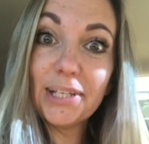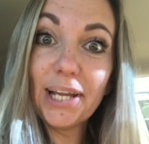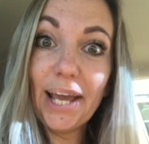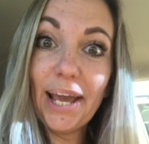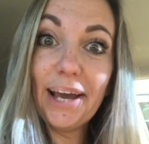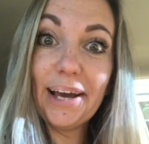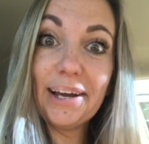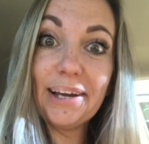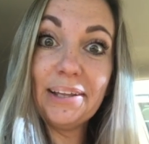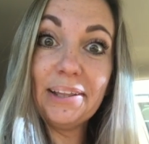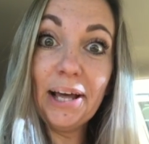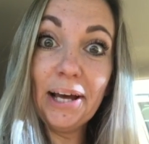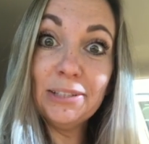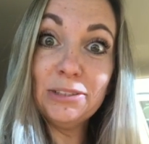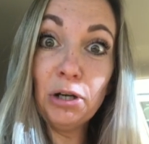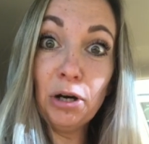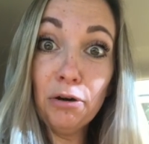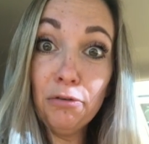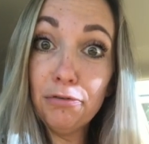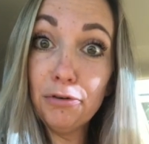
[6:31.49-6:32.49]
And that's
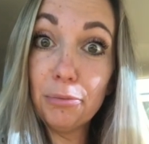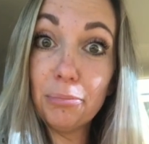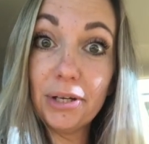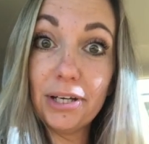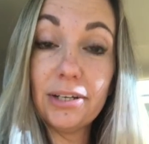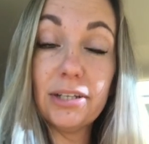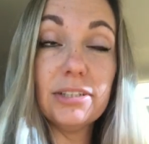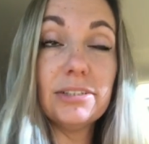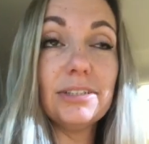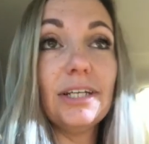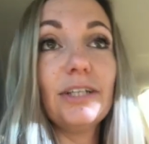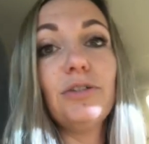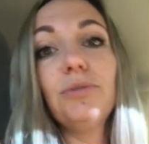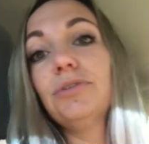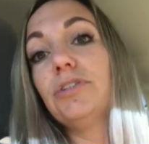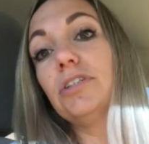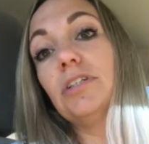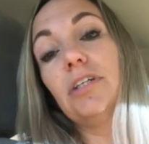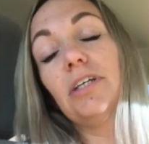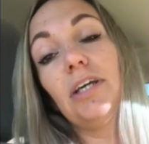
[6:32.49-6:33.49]
hard for me because I
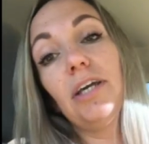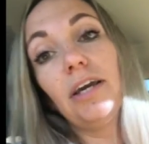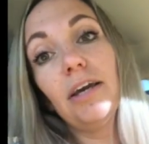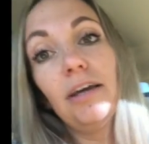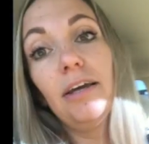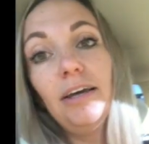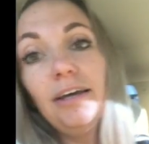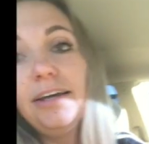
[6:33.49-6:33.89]
usually